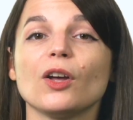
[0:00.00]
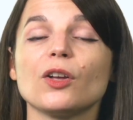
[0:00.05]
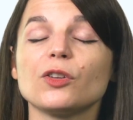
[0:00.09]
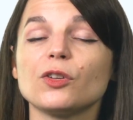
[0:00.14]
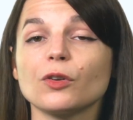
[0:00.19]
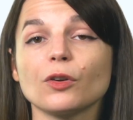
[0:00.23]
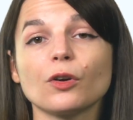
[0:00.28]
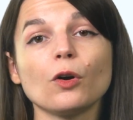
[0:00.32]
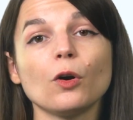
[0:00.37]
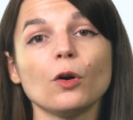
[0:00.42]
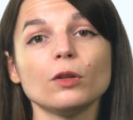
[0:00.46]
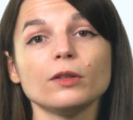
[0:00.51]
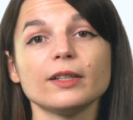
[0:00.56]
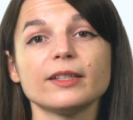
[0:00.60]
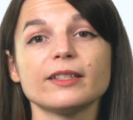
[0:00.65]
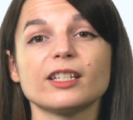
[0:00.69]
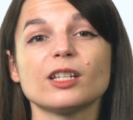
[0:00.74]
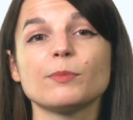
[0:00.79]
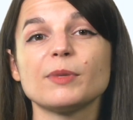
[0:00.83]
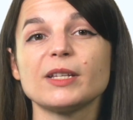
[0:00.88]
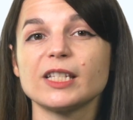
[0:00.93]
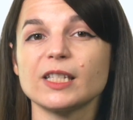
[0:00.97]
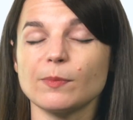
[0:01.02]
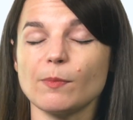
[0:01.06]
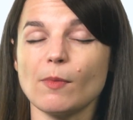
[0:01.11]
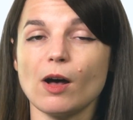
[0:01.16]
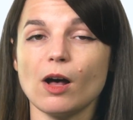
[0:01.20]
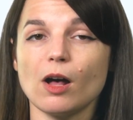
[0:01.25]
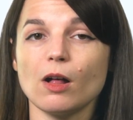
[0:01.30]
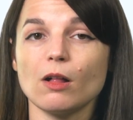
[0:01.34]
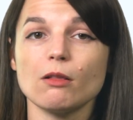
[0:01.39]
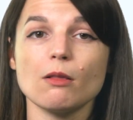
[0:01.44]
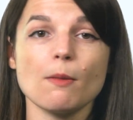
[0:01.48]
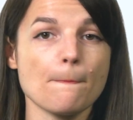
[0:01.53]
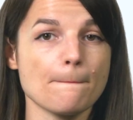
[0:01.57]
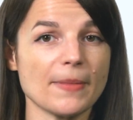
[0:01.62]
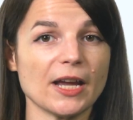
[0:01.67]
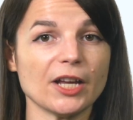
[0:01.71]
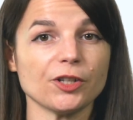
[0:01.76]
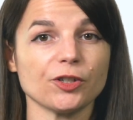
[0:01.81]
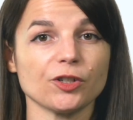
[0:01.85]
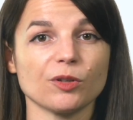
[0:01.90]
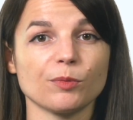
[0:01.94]
Your goal needs to be small,
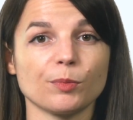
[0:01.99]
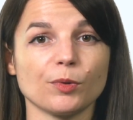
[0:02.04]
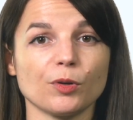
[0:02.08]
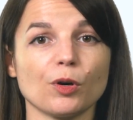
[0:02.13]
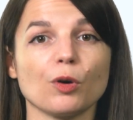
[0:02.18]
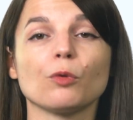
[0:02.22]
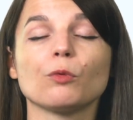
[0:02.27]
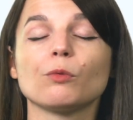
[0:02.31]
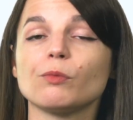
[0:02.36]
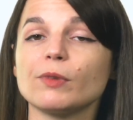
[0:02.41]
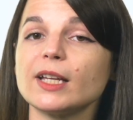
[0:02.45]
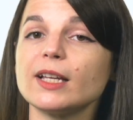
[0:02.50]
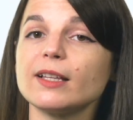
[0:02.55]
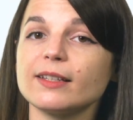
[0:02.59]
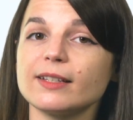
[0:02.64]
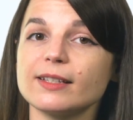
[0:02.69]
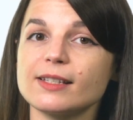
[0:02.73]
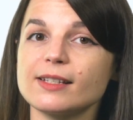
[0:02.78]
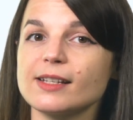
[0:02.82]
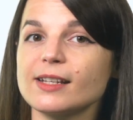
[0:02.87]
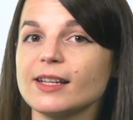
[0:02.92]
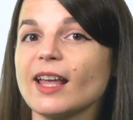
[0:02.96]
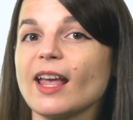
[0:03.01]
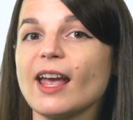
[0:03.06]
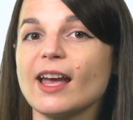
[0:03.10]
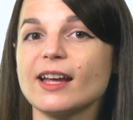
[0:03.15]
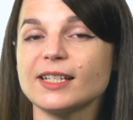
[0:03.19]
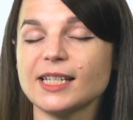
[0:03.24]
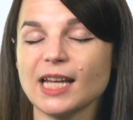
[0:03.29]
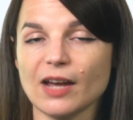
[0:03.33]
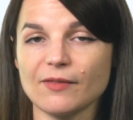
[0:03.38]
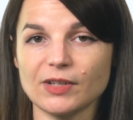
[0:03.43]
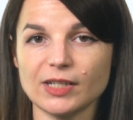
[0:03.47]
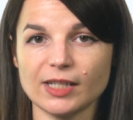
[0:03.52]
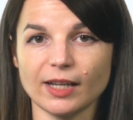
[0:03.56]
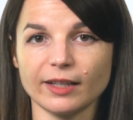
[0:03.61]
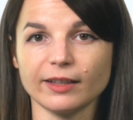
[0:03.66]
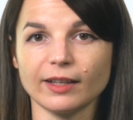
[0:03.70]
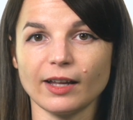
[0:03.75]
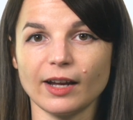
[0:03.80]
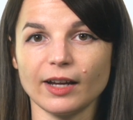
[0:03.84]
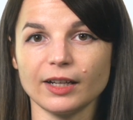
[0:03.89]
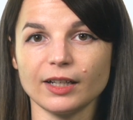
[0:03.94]
measurable, realistic, and have a
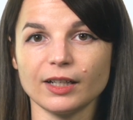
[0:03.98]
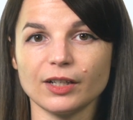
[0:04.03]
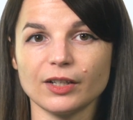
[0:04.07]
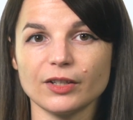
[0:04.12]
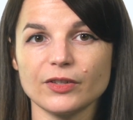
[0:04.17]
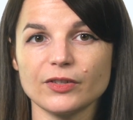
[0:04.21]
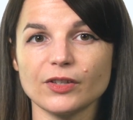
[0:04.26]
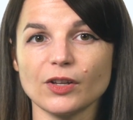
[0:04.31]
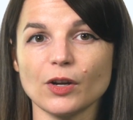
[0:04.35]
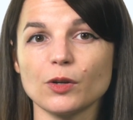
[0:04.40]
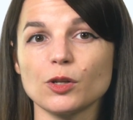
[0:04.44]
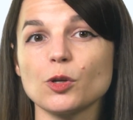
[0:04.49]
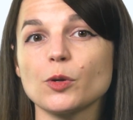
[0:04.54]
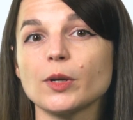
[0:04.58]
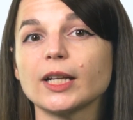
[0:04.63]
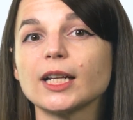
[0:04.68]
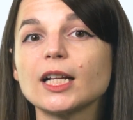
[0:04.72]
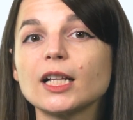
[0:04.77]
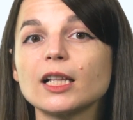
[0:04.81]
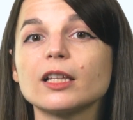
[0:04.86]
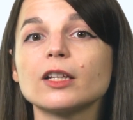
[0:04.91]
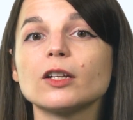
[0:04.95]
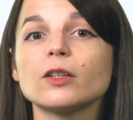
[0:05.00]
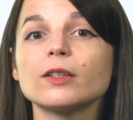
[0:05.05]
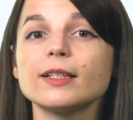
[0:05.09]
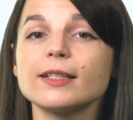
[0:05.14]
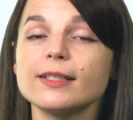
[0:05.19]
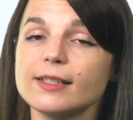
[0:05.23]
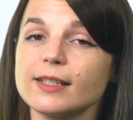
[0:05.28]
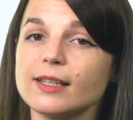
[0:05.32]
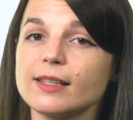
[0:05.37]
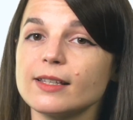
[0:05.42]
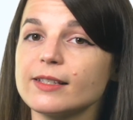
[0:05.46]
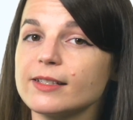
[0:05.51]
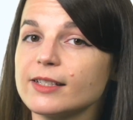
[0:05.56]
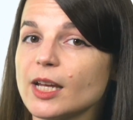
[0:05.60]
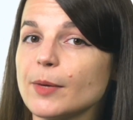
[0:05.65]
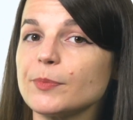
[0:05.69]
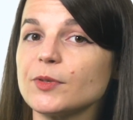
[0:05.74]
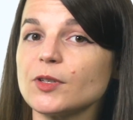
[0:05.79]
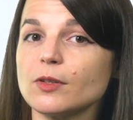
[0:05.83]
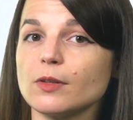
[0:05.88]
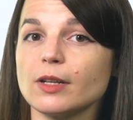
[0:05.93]
deadline, so you can clearly see the
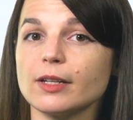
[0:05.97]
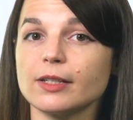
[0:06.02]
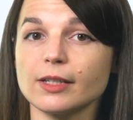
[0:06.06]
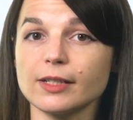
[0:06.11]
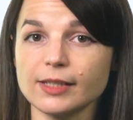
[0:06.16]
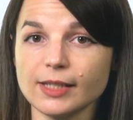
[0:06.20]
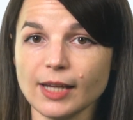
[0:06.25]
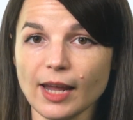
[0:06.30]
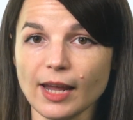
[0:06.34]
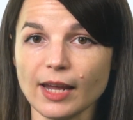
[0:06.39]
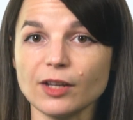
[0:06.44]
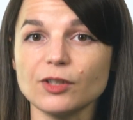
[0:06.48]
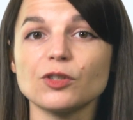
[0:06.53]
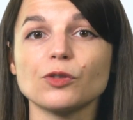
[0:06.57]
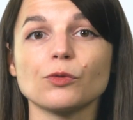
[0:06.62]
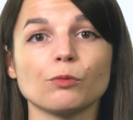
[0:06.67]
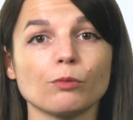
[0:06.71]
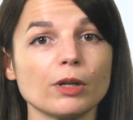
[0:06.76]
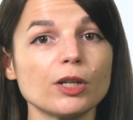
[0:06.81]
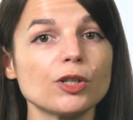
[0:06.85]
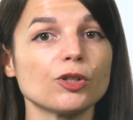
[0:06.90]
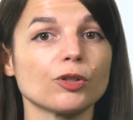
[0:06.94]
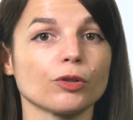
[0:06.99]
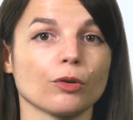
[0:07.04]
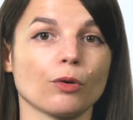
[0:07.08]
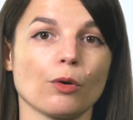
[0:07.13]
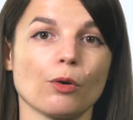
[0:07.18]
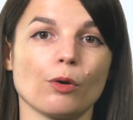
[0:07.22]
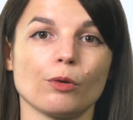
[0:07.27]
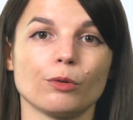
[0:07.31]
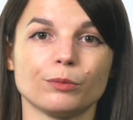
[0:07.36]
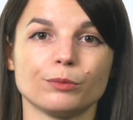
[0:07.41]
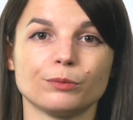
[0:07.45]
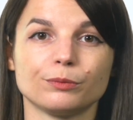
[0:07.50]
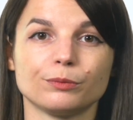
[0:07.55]
steps you need to take to reach your goal.